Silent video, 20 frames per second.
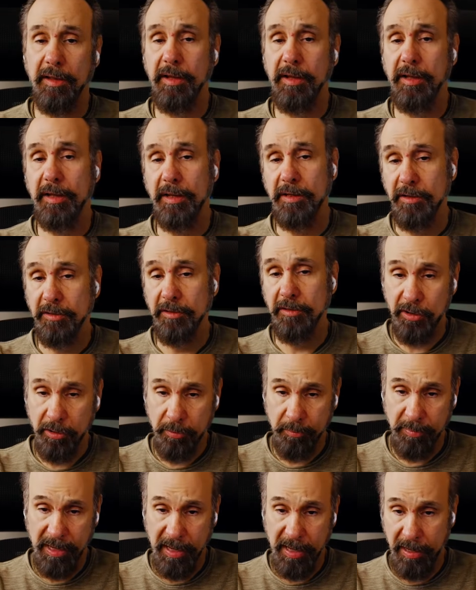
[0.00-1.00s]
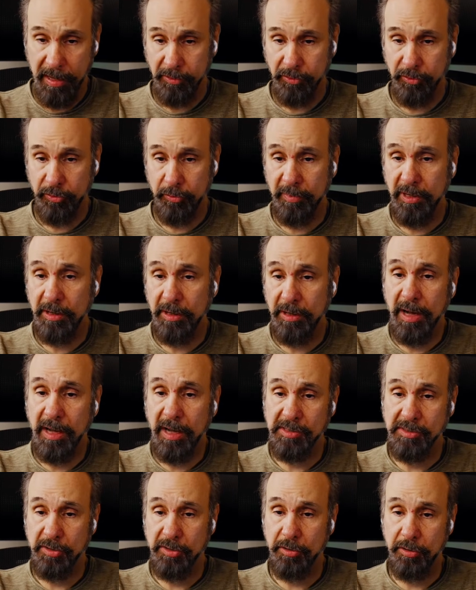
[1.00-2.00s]
an internal plan to
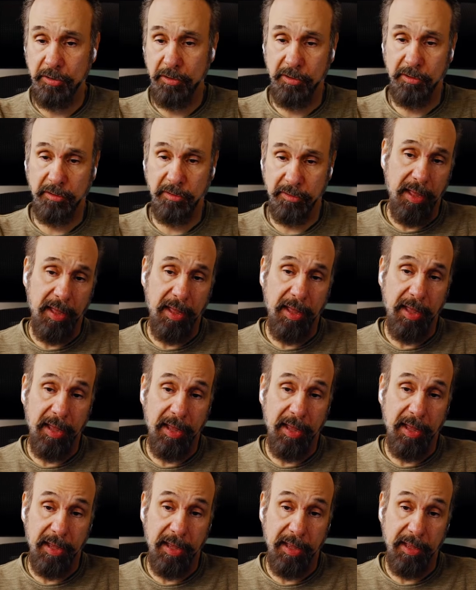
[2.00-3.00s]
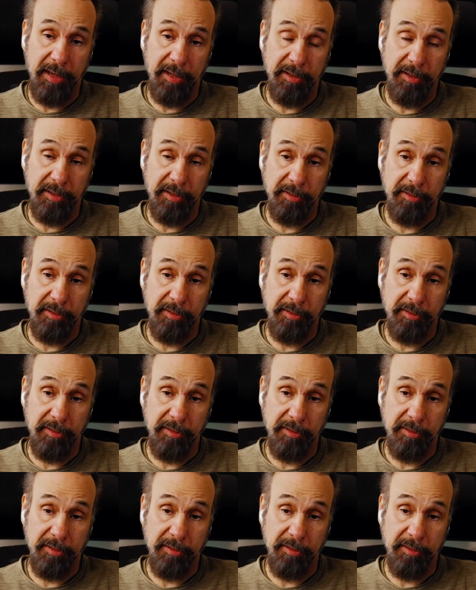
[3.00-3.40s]
minimize the current and